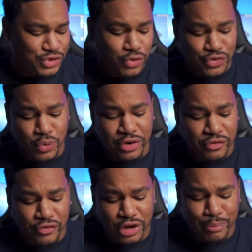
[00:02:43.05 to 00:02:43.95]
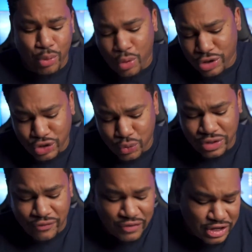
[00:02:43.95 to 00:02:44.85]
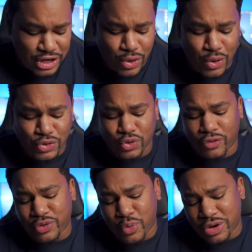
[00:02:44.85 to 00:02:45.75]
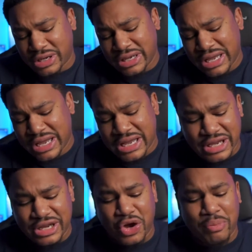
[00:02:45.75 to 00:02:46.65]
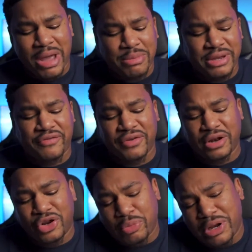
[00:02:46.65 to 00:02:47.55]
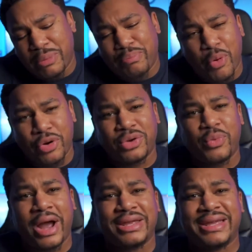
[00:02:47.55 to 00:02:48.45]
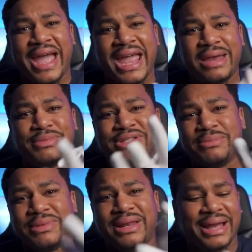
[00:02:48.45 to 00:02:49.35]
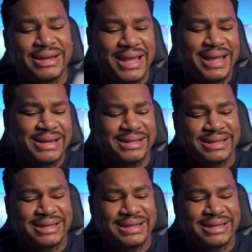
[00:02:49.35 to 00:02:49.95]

So if you want to feel important doing your videos, or if you want to, you know, maybe feel a little bit important while you game or something like that,